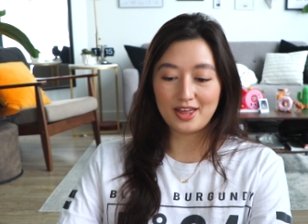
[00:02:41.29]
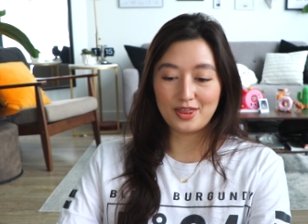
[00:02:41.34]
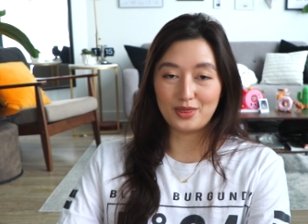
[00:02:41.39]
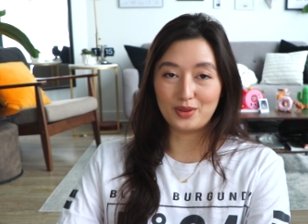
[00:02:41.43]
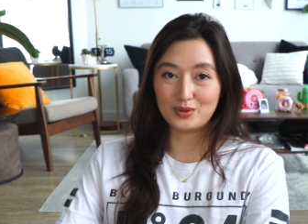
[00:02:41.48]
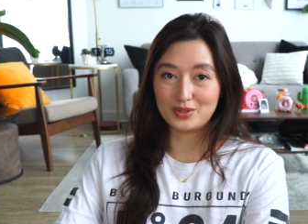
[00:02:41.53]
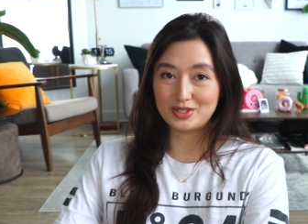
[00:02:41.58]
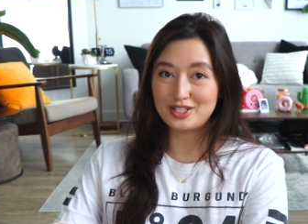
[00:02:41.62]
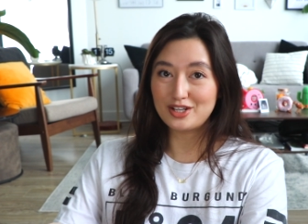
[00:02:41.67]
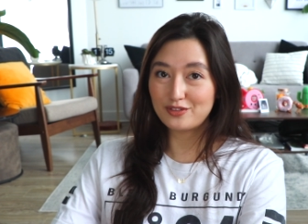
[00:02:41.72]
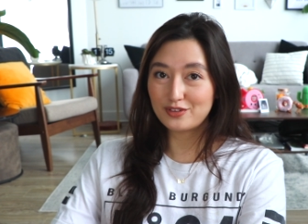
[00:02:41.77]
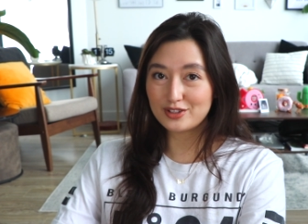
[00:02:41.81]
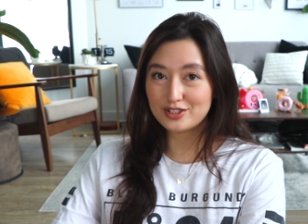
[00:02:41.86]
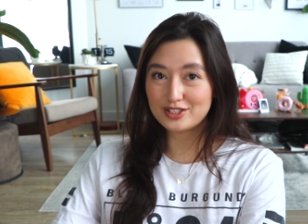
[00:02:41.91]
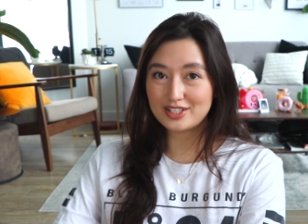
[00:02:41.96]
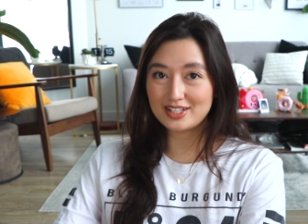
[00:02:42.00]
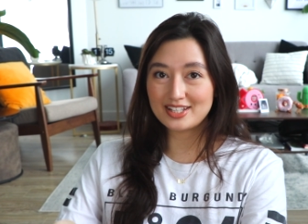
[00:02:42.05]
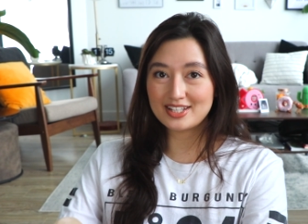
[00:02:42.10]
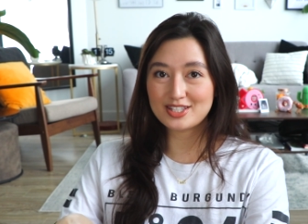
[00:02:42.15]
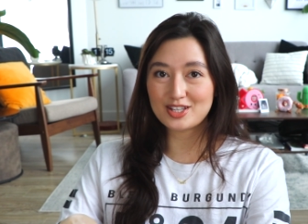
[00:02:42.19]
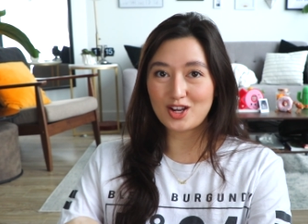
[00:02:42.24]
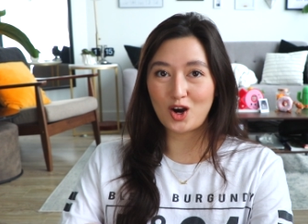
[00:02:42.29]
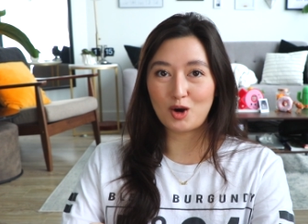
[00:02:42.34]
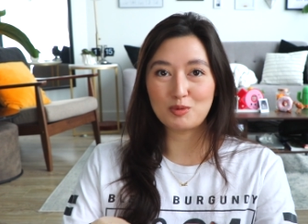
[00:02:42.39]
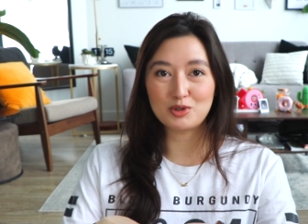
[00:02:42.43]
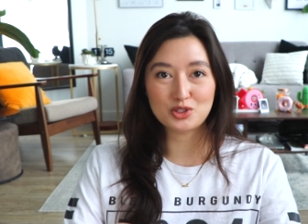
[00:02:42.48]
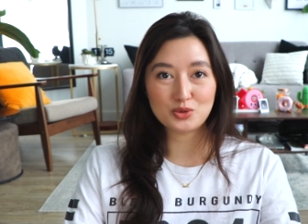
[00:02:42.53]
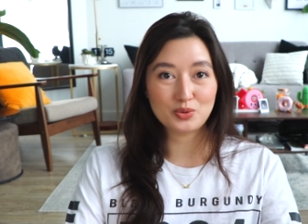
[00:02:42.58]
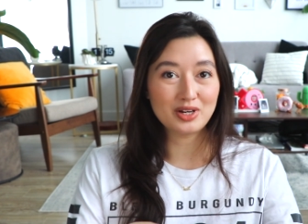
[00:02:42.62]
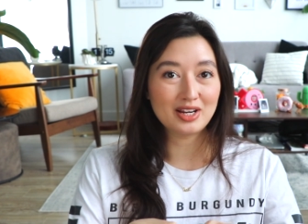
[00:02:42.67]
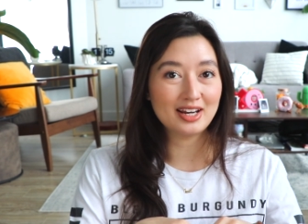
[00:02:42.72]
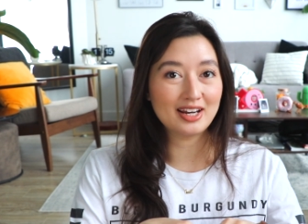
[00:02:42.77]
And those differences are
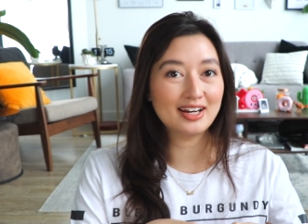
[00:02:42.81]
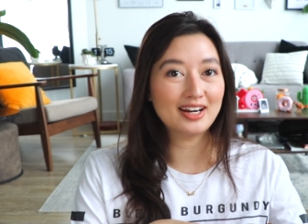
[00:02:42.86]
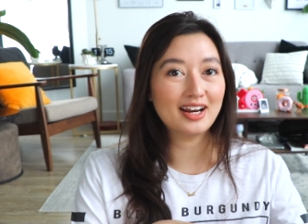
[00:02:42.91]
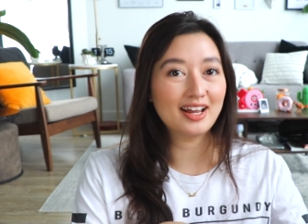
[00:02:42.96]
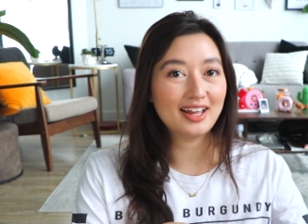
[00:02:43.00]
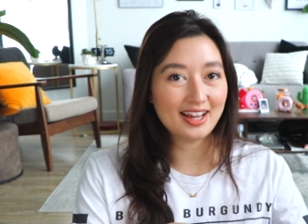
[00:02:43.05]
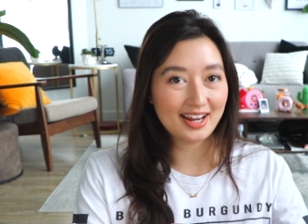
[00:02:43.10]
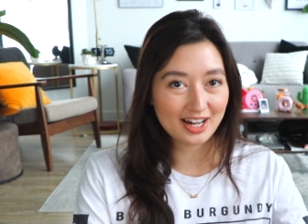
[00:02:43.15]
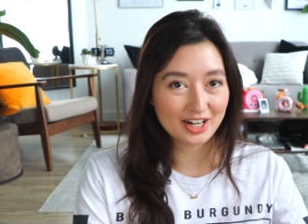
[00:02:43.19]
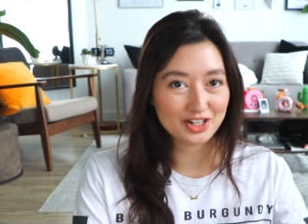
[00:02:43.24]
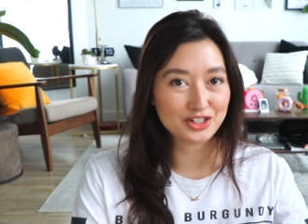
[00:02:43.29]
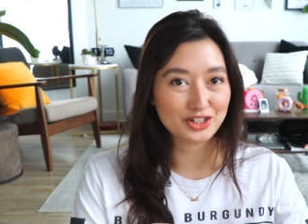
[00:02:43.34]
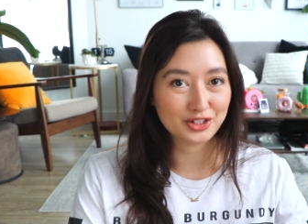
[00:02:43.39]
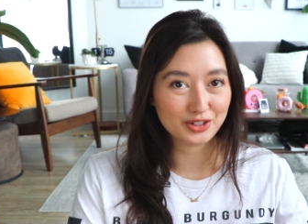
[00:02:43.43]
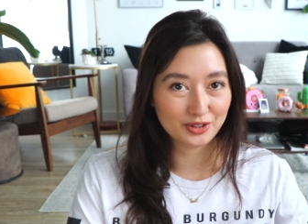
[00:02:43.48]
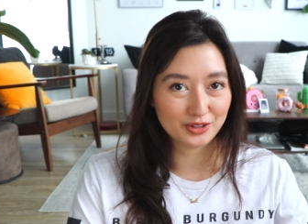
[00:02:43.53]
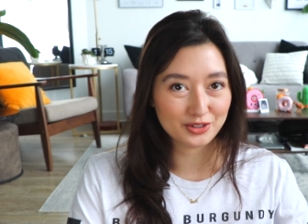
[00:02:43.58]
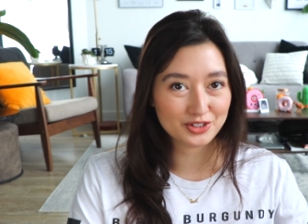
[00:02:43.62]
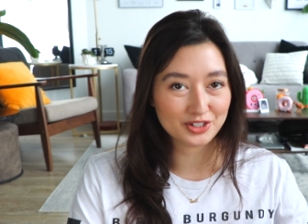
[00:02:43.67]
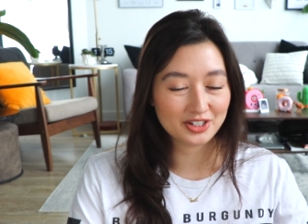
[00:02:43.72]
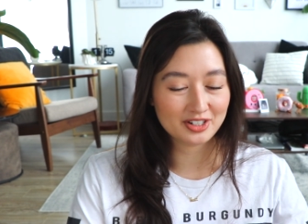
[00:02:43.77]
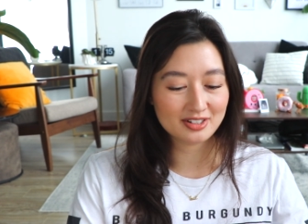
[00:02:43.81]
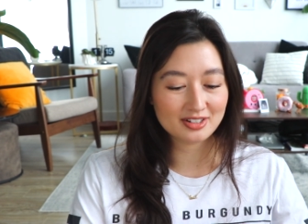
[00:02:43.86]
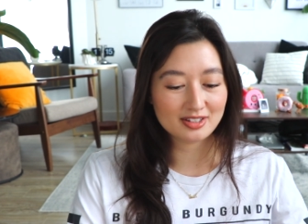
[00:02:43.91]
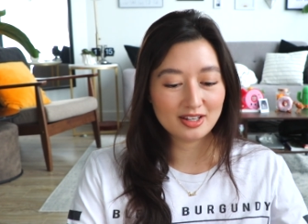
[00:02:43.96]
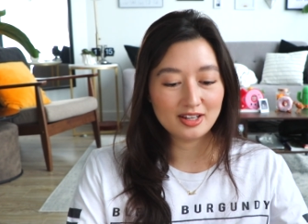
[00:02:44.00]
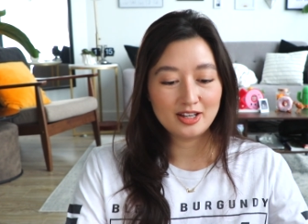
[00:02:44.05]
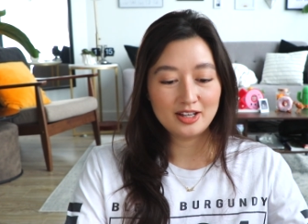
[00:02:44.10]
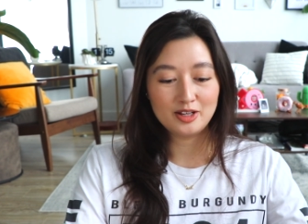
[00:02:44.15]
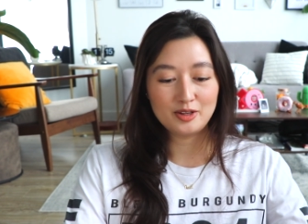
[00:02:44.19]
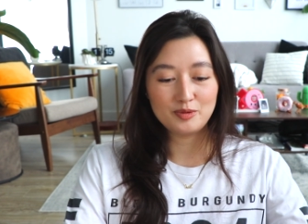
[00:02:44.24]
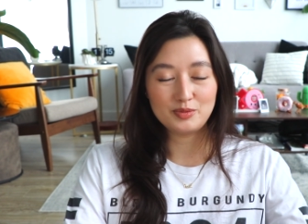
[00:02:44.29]
between Asian cultures,
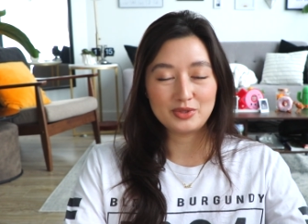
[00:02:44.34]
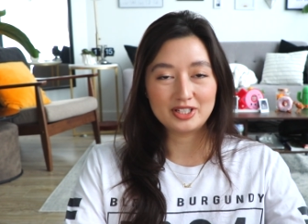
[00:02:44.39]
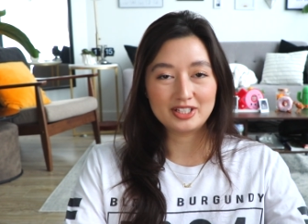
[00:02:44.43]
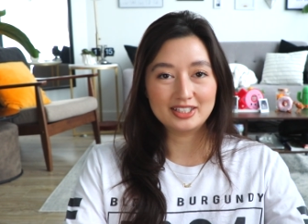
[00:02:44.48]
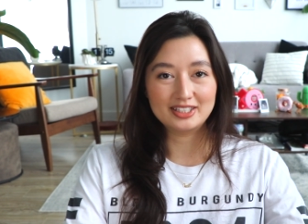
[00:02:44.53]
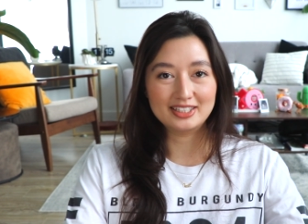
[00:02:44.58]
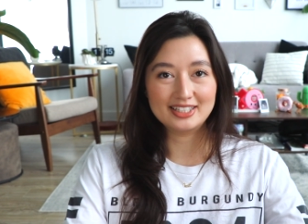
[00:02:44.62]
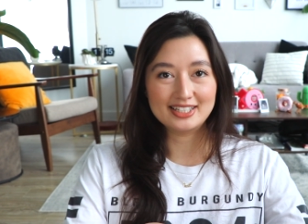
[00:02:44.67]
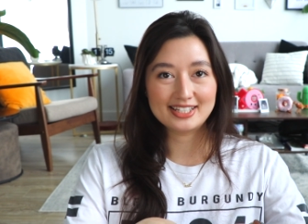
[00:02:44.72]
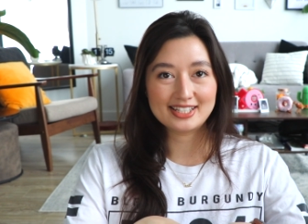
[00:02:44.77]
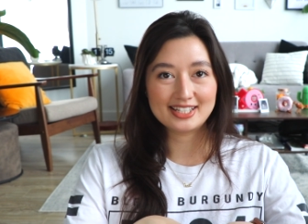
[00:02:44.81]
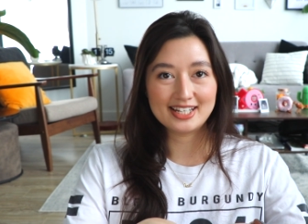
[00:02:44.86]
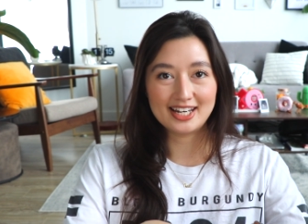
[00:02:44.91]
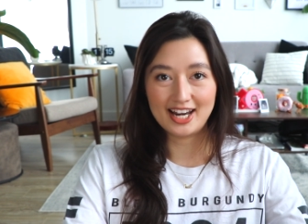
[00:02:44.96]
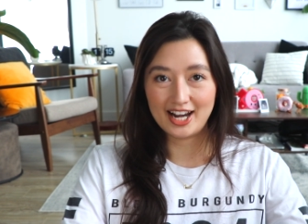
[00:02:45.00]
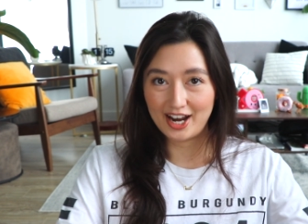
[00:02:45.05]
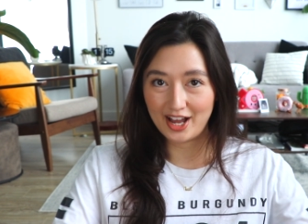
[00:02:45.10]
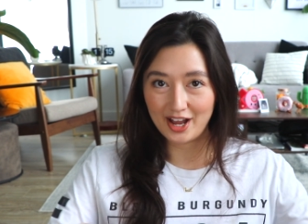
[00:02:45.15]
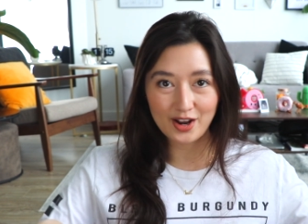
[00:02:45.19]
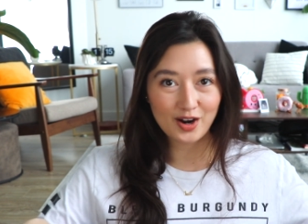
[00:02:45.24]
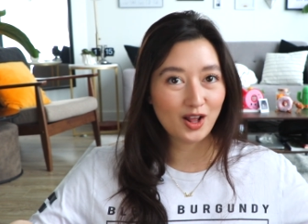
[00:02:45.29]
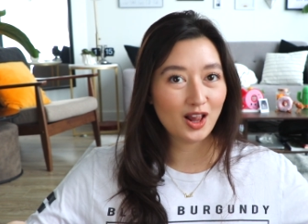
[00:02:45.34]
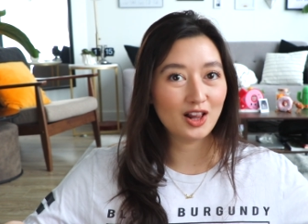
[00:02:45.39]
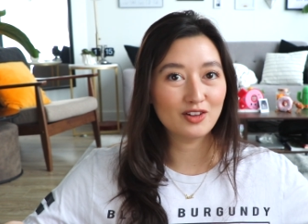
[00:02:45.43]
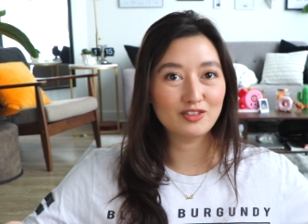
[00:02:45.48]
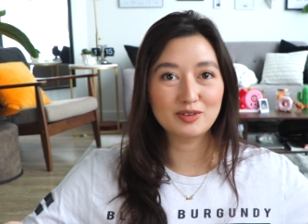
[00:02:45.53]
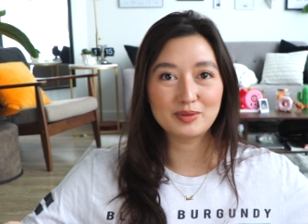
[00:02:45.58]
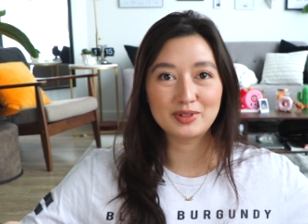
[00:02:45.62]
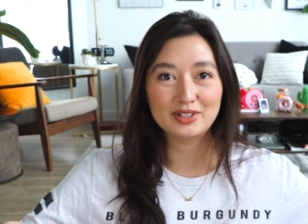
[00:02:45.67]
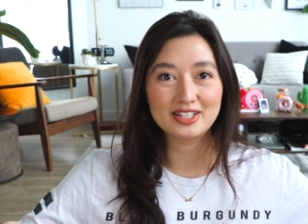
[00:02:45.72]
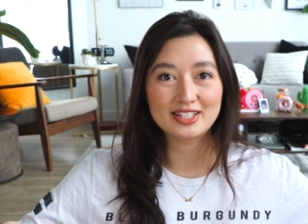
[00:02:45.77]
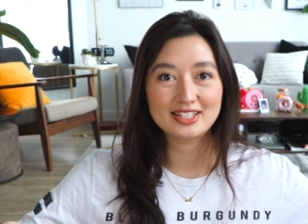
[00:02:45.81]
because not all of
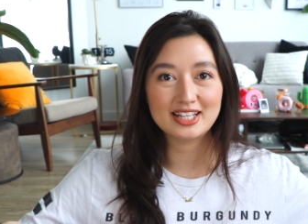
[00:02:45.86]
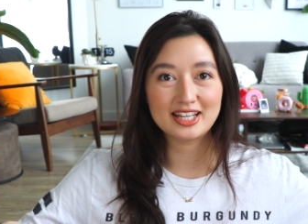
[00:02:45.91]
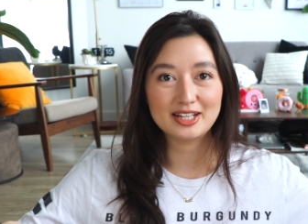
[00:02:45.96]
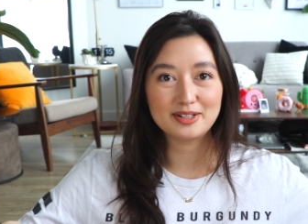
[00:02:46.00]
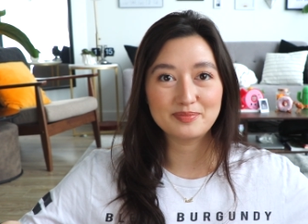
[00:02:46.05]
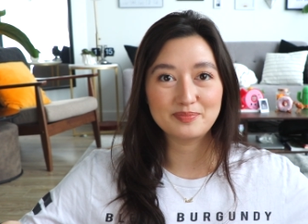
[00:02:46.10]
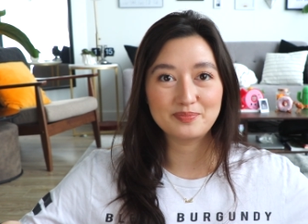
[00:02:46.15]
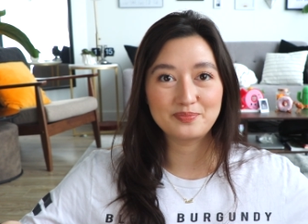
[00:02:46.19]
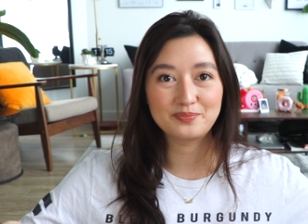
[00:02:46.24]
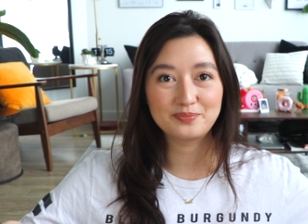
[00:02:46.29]
them are the same.